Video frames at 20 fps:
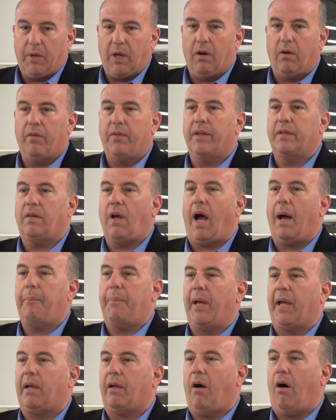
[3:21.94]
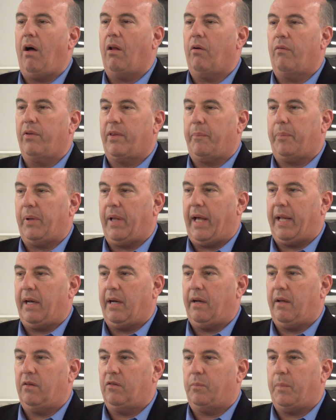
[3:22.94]
you know, the topic all over the
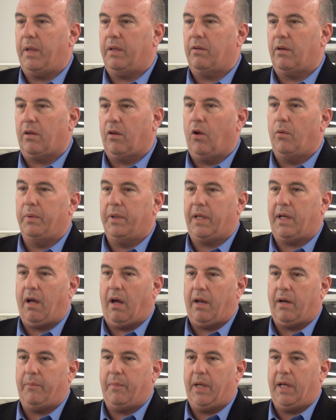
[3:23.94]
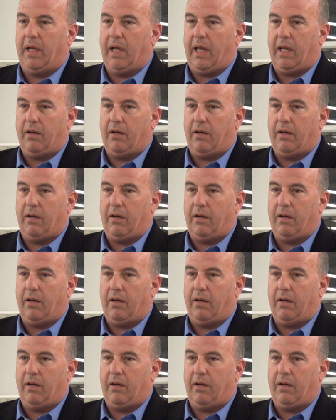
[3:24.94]
planet has been the global economy